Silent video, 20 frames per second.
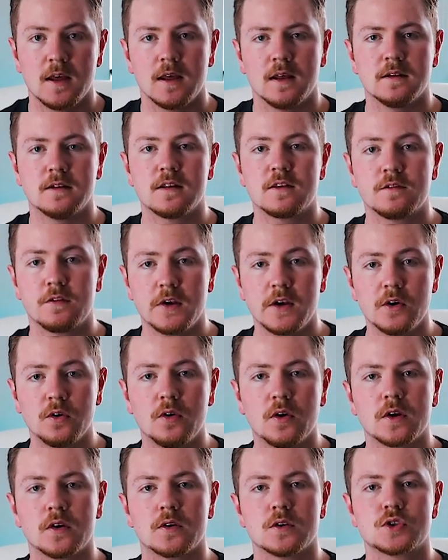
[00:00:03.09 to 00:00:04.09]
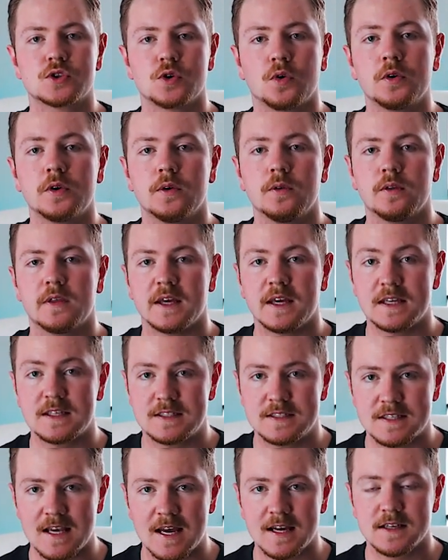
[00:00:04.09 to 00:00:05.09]
In this video, I'm going to show you the
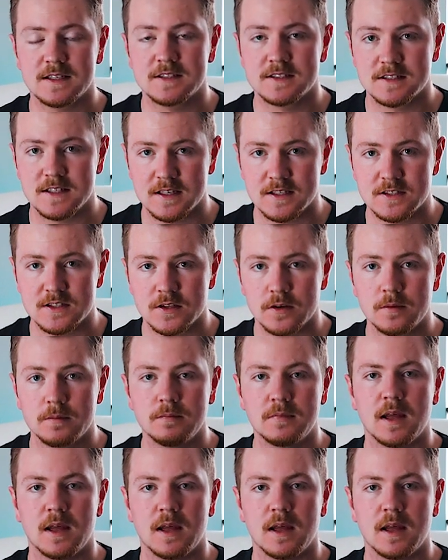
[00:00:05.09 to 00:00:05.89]
exact system